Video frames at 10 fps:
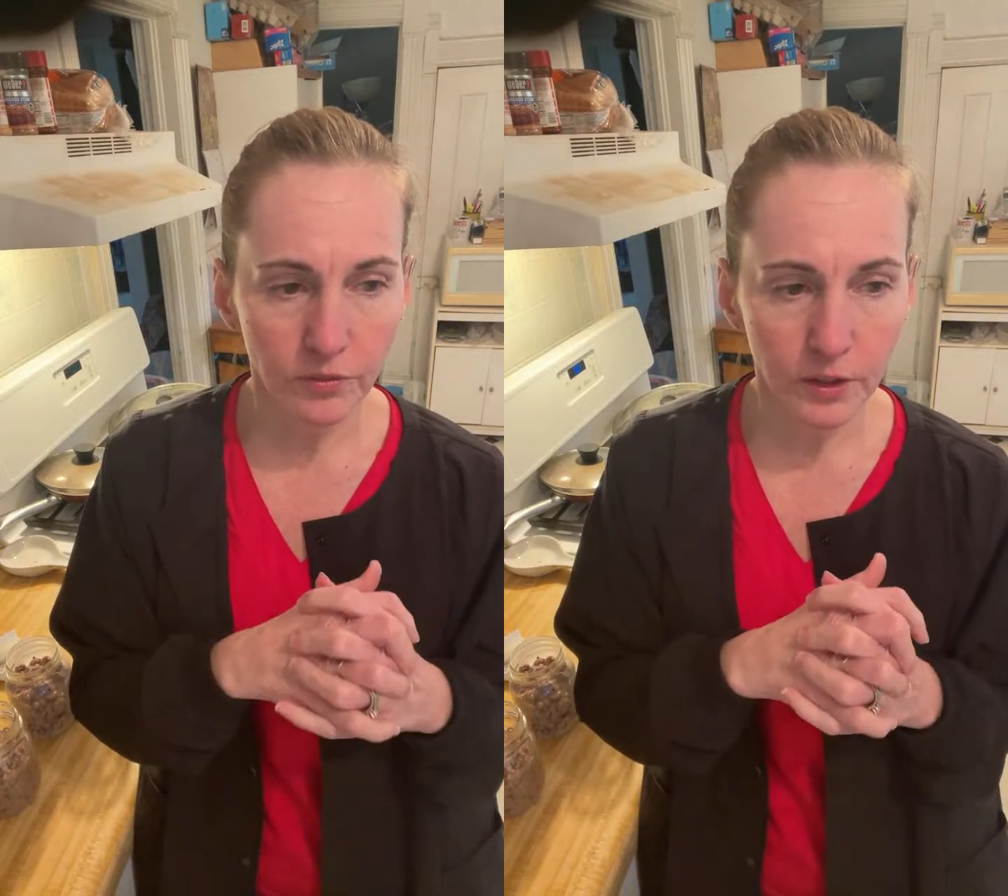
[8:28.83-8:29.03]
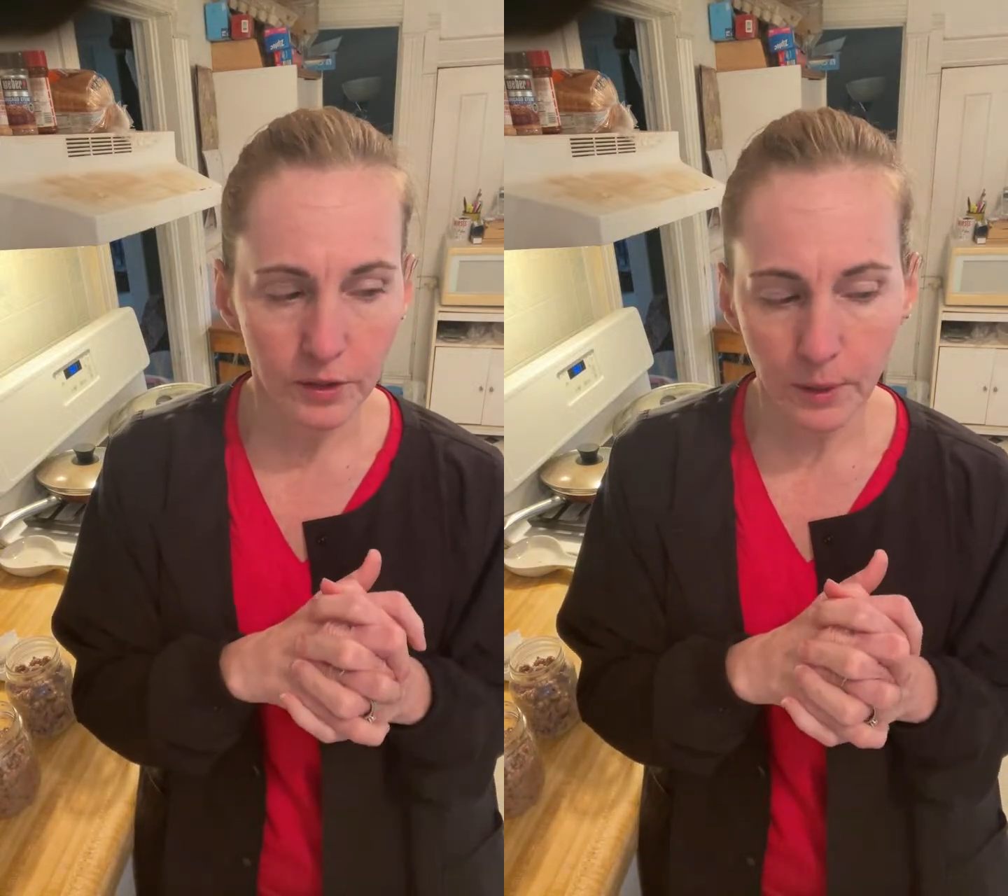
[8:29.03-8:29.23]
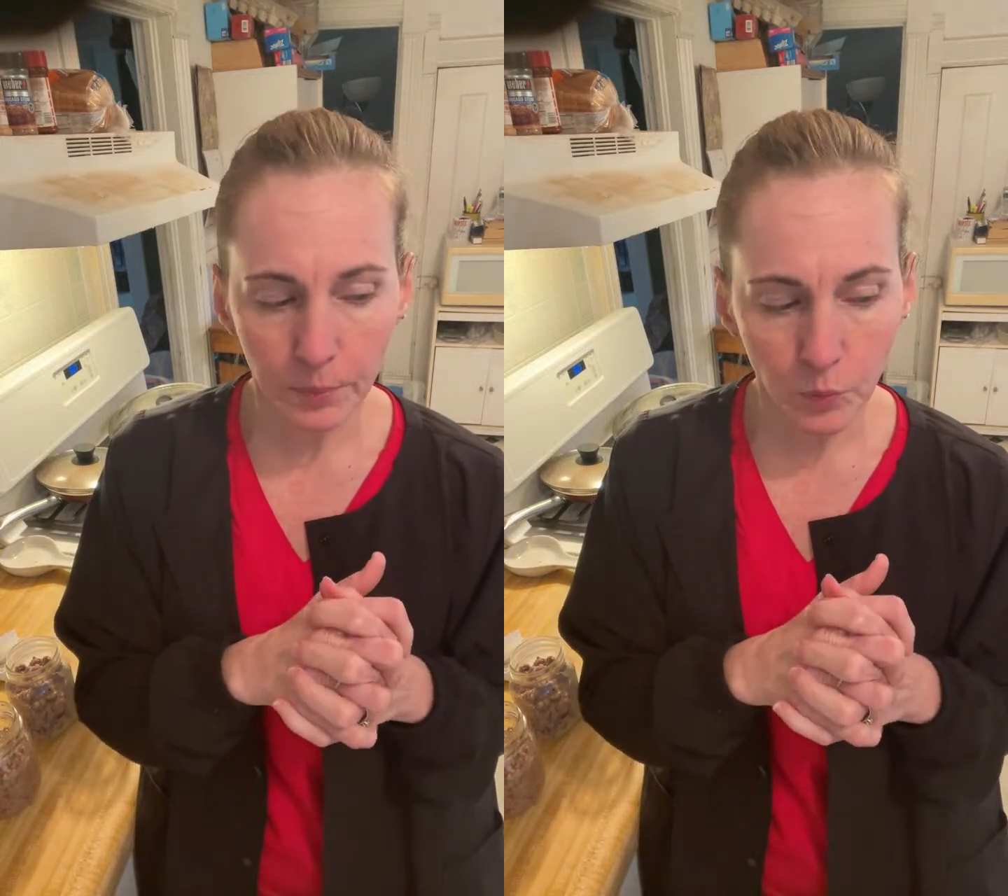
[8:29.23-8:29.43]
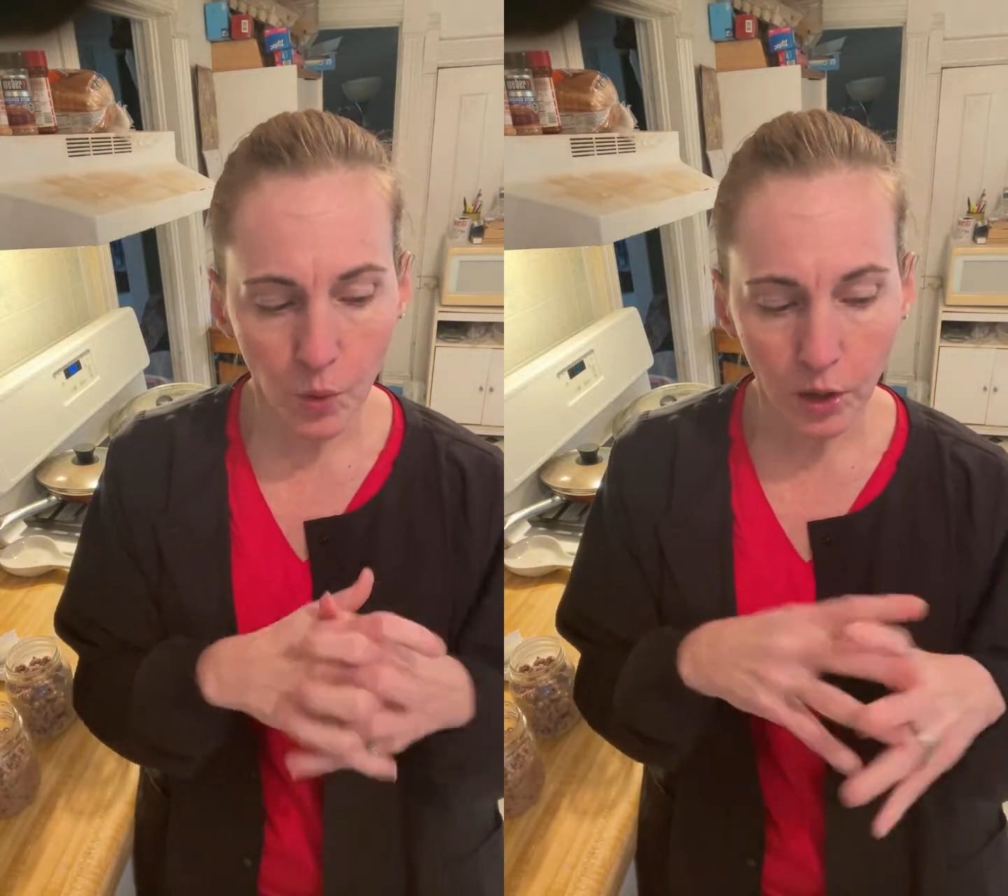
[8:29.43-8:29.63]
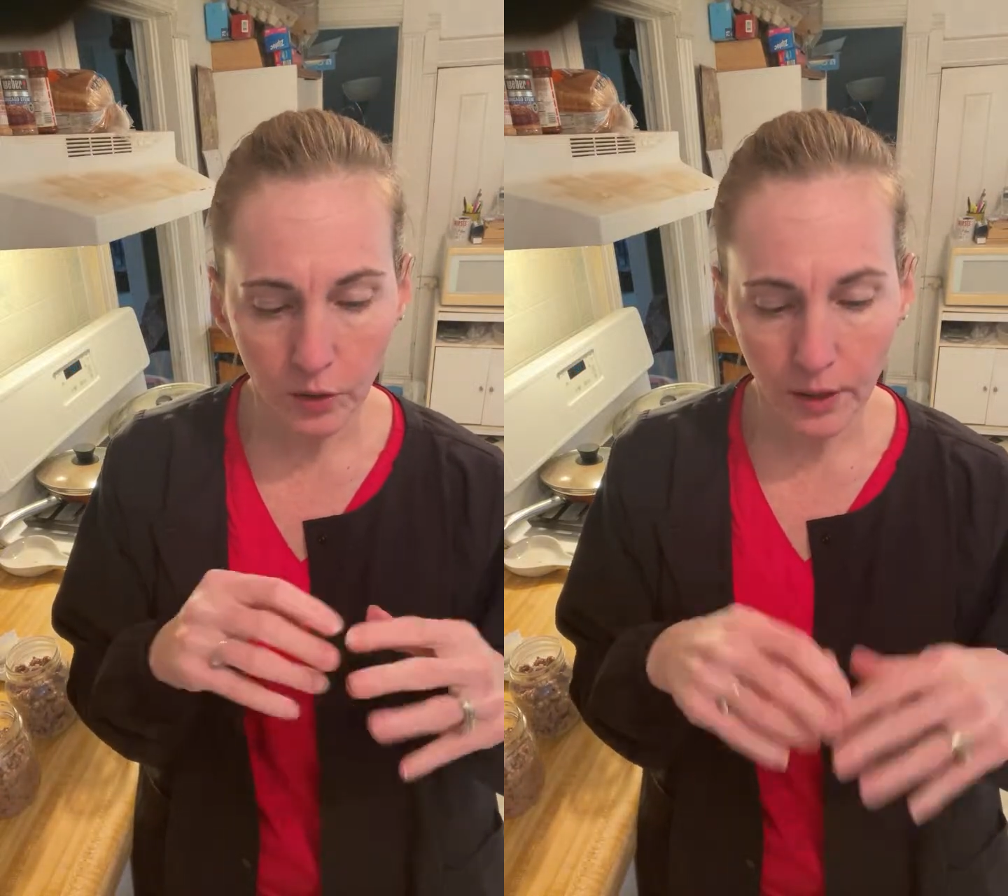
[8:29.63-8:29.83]
fill it up with
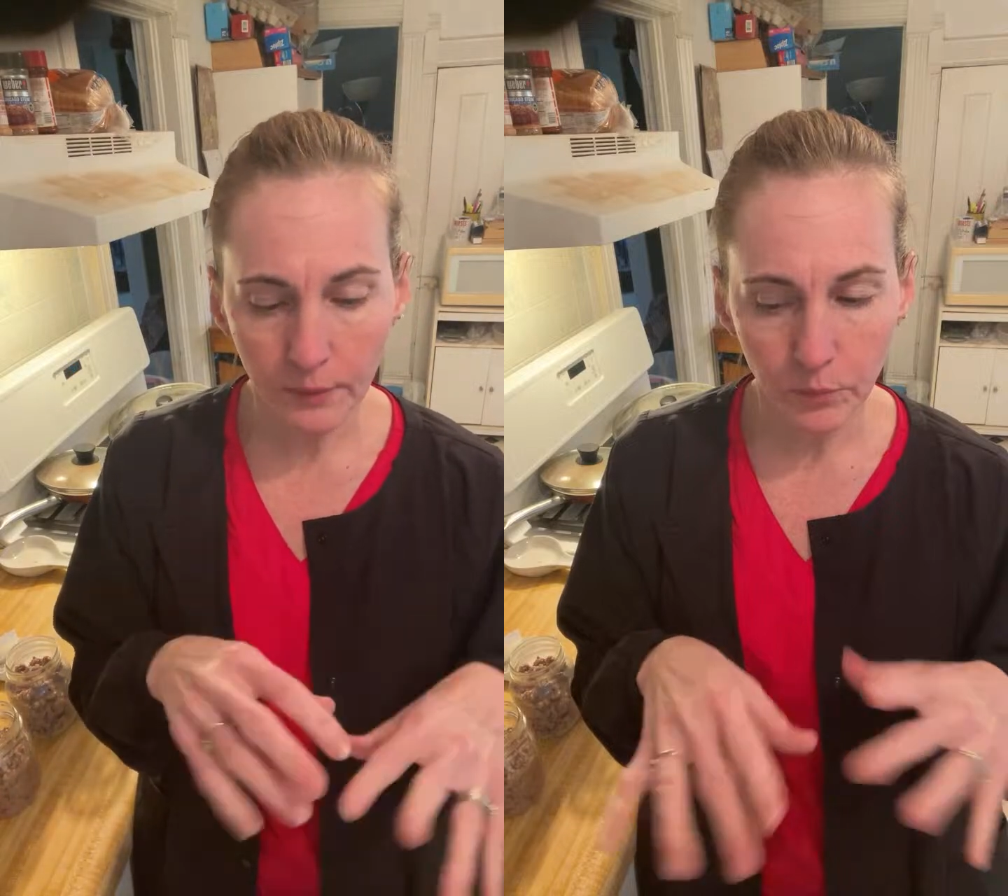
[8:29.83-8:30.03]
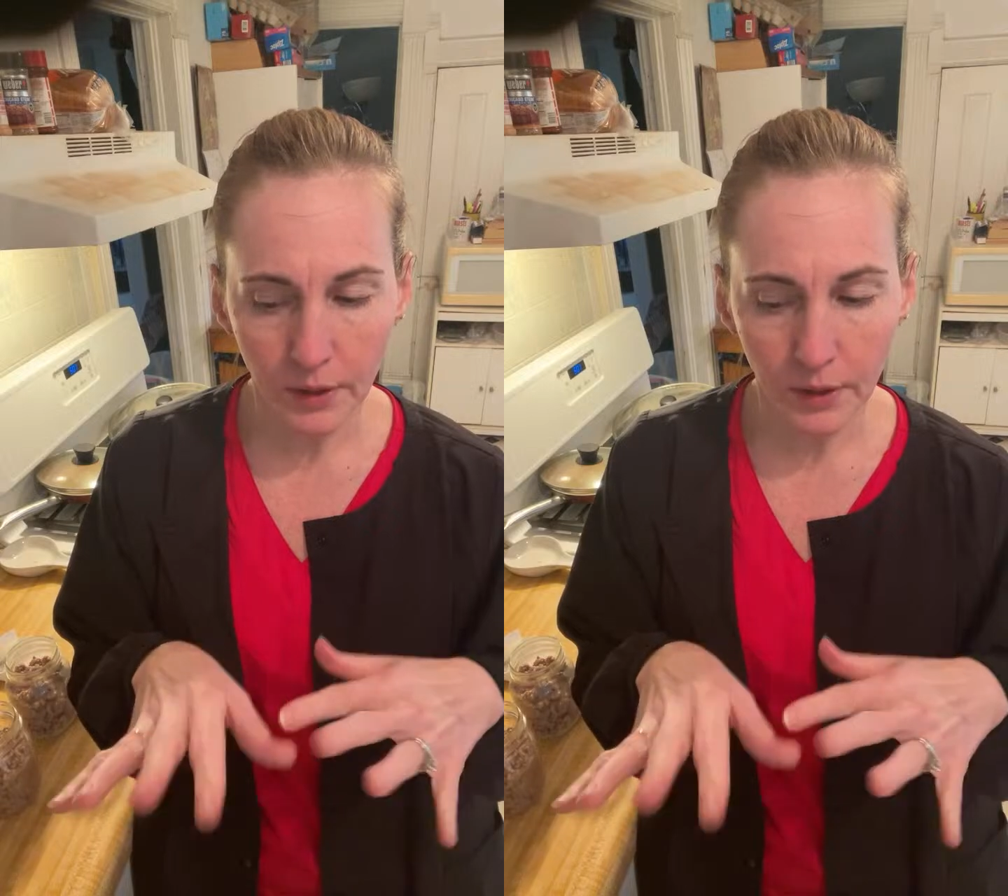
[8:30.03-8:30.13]
water, I will